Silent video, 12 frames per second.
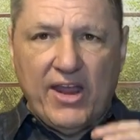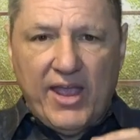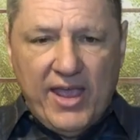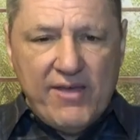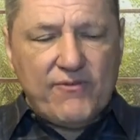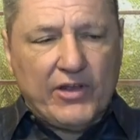
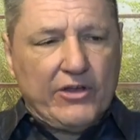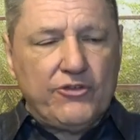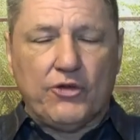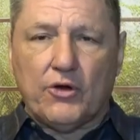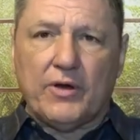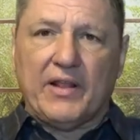even
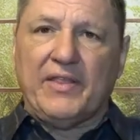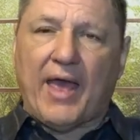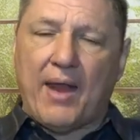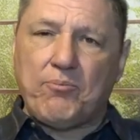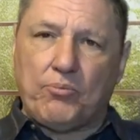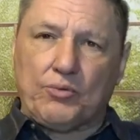during
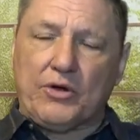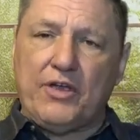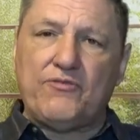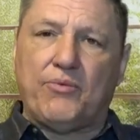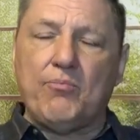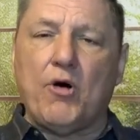that
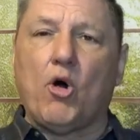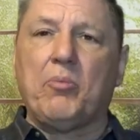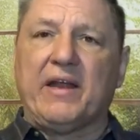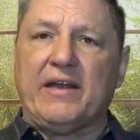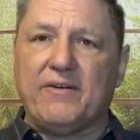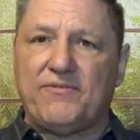brief
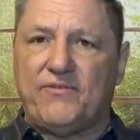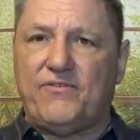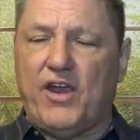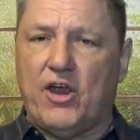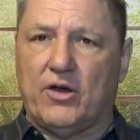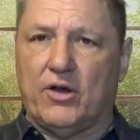moment of
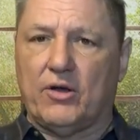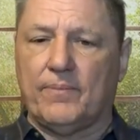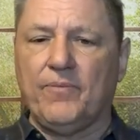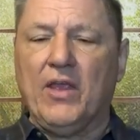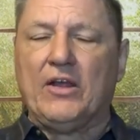fear,